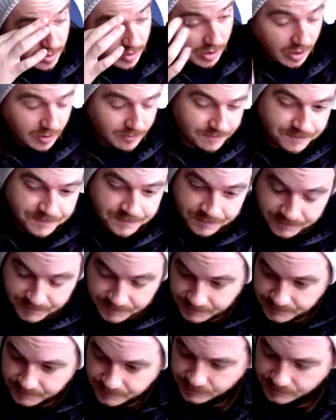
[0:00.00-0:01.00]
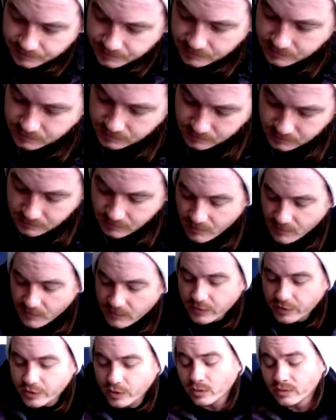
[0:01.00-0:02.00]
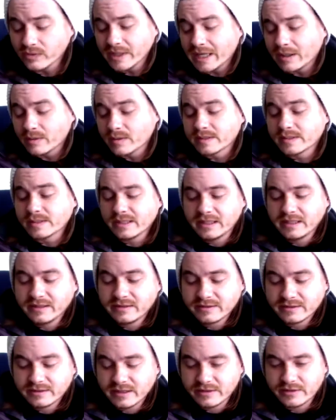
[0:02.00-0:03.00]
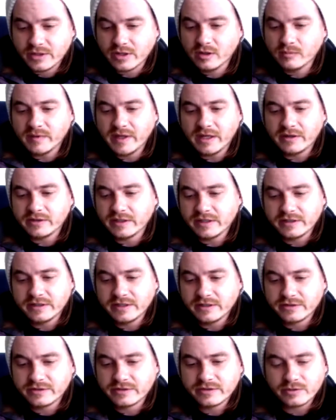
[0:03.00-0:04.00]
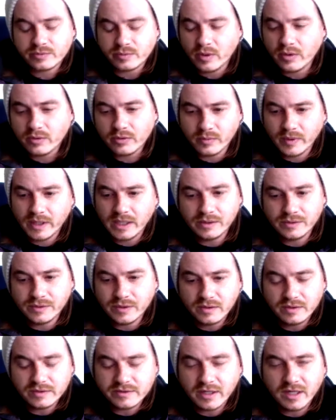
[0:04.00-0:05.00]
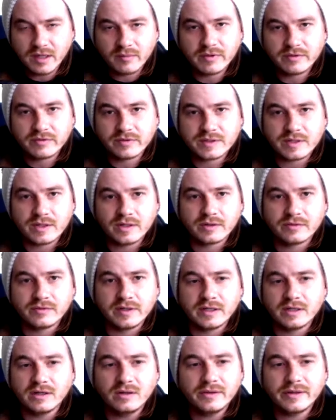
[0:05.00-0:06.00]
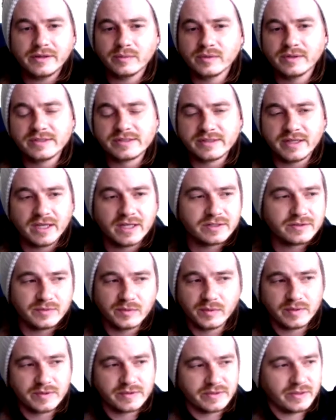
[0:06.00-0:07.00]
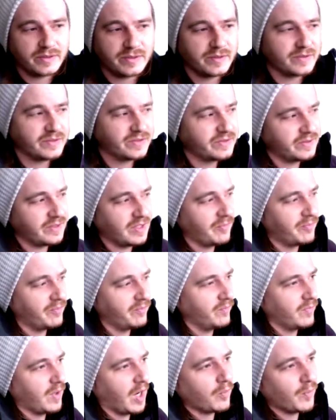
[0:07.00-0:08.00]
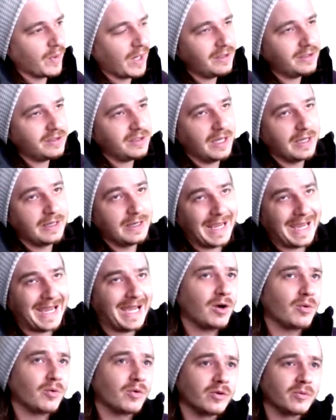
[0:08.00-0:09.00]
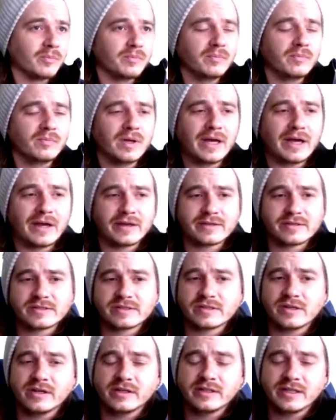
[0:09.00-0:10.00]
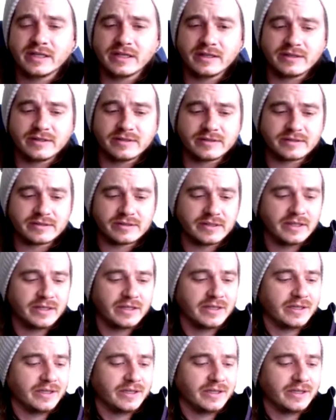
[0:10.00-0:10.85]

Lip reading: The golden hour is a term that is thrown around all the time in photography, and all that really stands for is there's around an hour as sun is